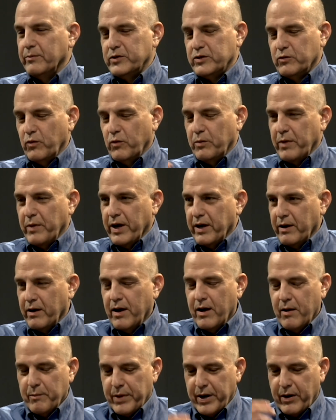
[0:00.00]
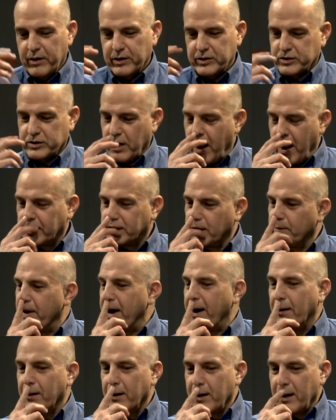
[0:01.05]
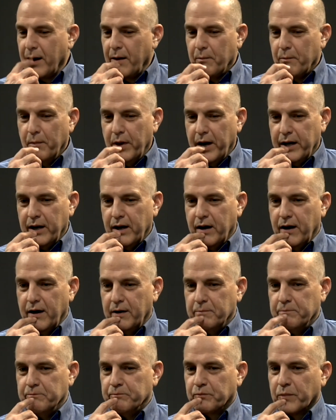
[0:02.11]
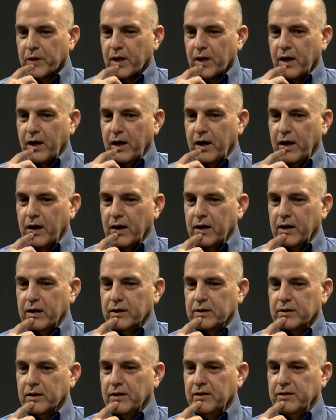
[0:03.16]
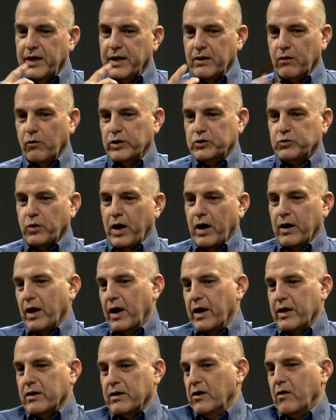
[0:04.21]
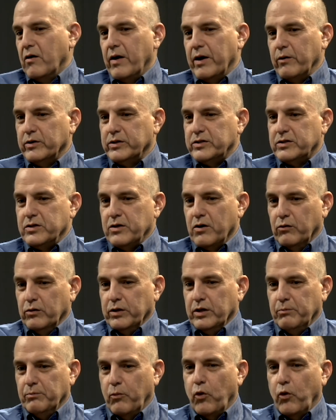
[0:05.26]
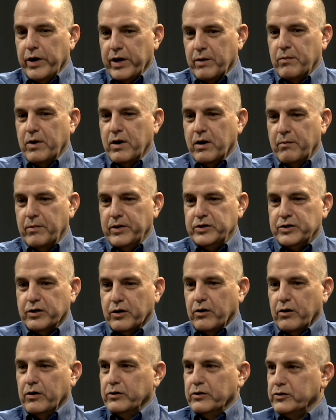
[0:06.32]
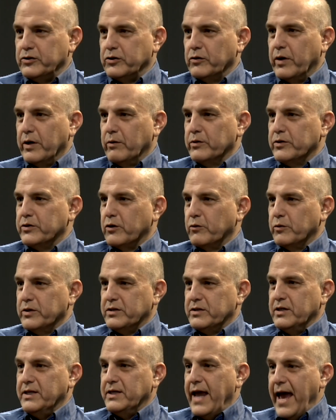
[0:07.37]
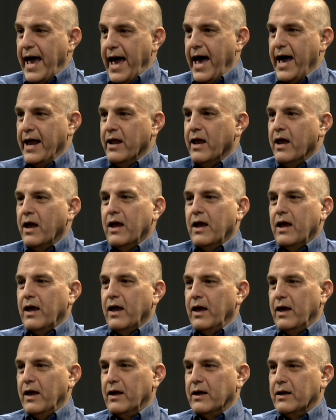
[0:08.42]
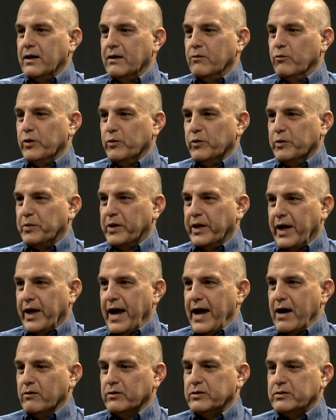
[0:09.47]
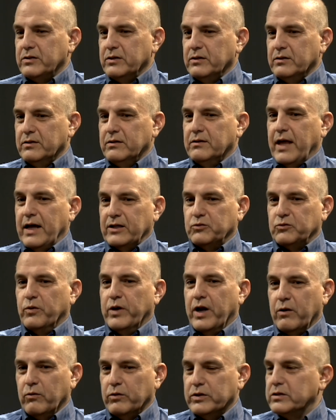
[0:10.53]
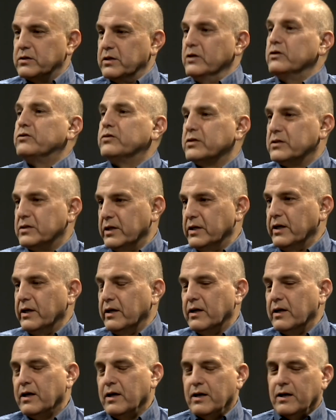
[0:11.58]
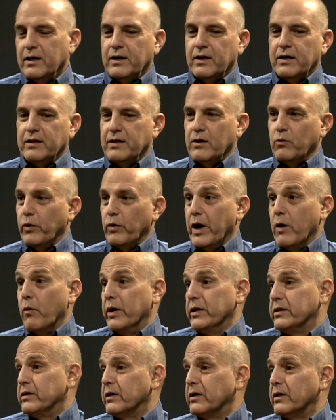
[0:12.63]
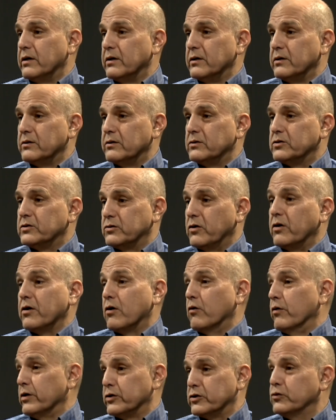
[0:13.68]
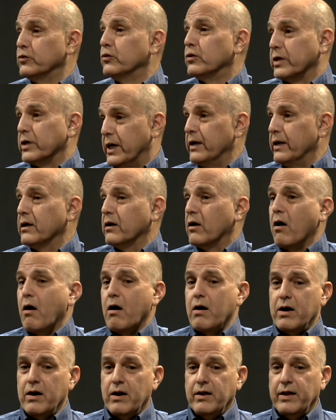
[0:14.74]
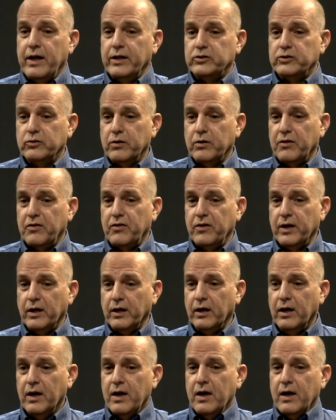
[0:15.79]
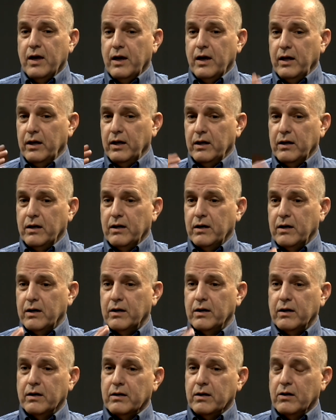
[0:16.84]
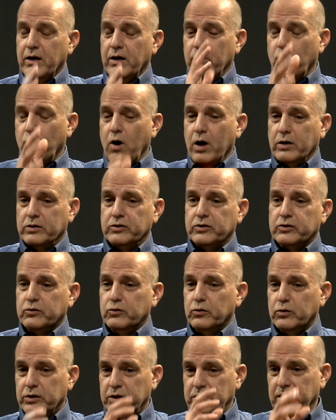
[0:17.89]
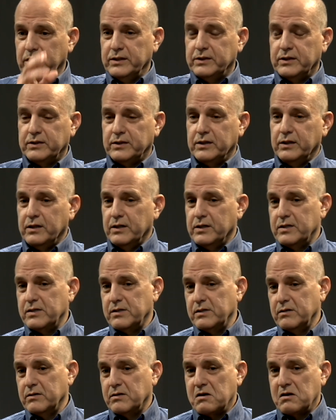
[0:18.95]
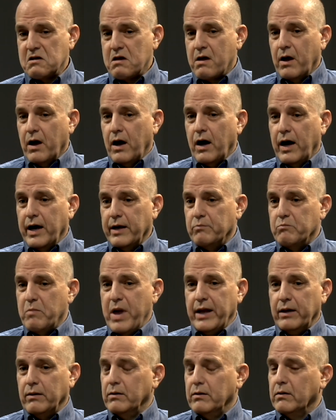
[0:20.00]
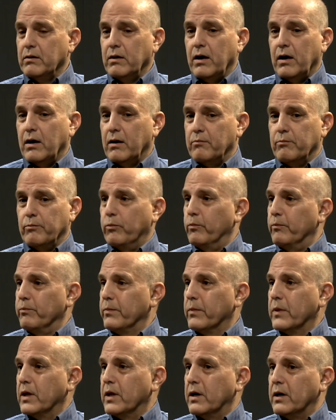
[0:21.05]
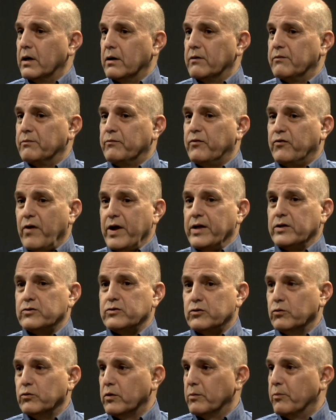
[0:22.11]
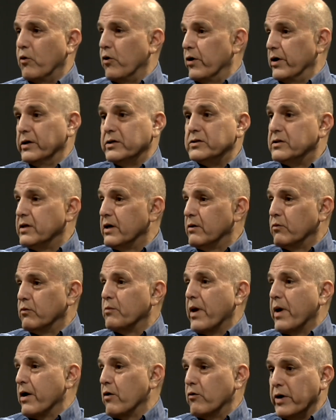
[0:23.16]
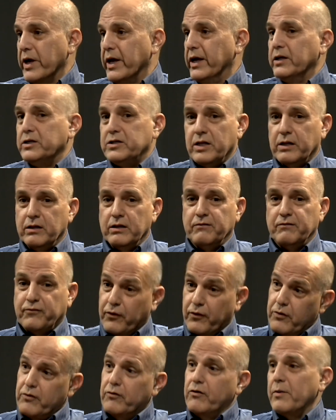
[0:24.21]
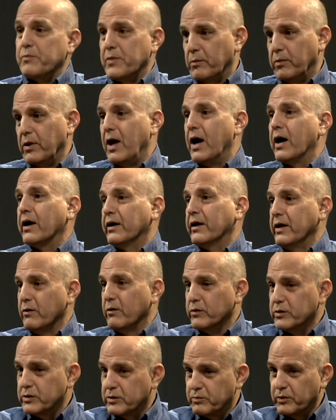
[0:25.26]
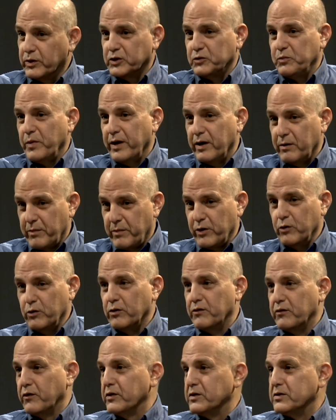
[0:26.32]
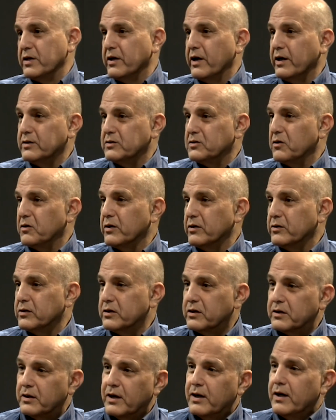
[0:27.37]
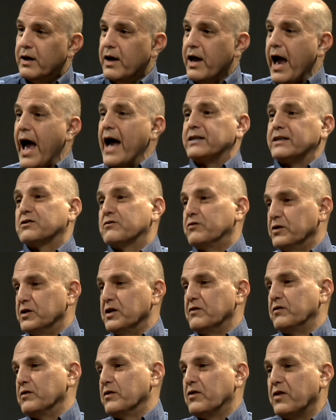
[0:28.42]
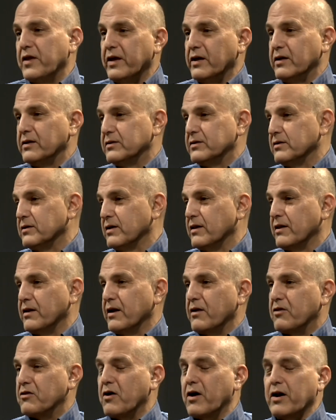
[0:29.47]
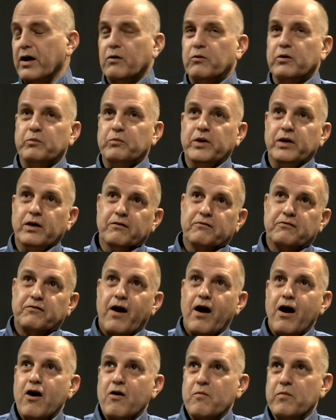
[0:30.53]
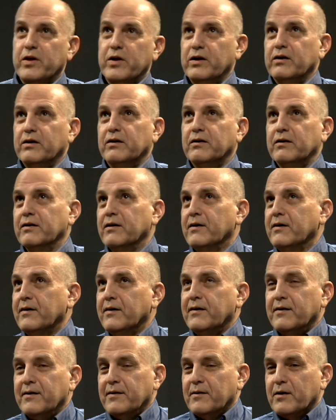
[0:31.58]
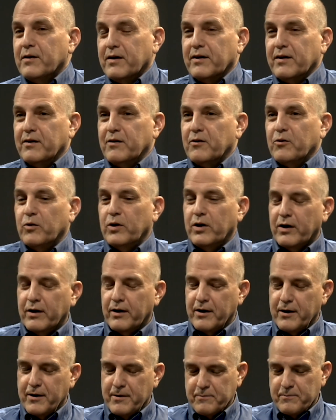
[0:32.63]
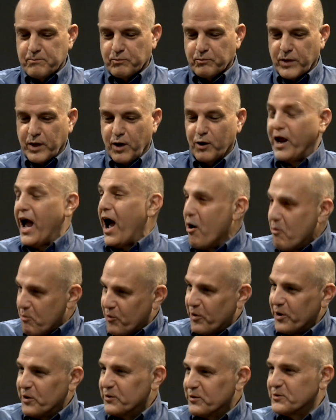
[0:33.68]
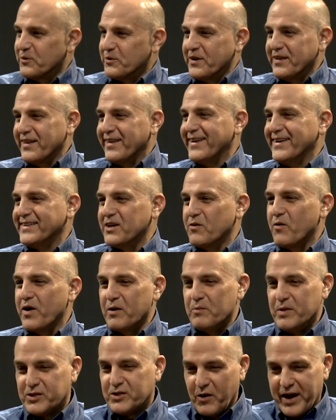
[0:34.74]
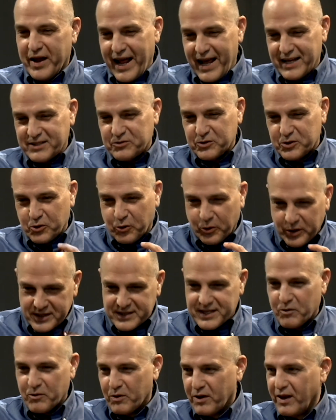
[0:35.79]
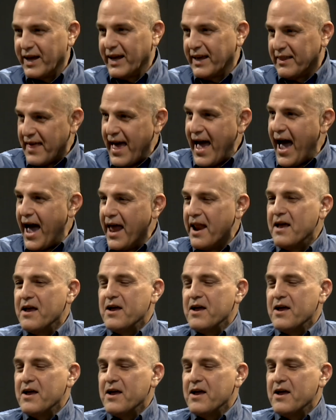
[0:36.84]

and what my parents talked about. But um, uh, they always, I, you know, I was the only boy among a bunch of girls, so I was always the dad, and we would play house, and that's what I was interested in. And then when I went to started going to school, kindergarten, and that sort of thing, and uh, you know, I'd walk to school to St. Cecilia's, and I met um, uh, friends who were boys that were my own age that lived further up the block, and I was expanded my universe. Then I started to ask for different things, and then I thought I would be a fireman. And, uh, you know, uh, um, a cowboy was one of the things I wanted to be. So I'd asked for toys that were like that. Okay.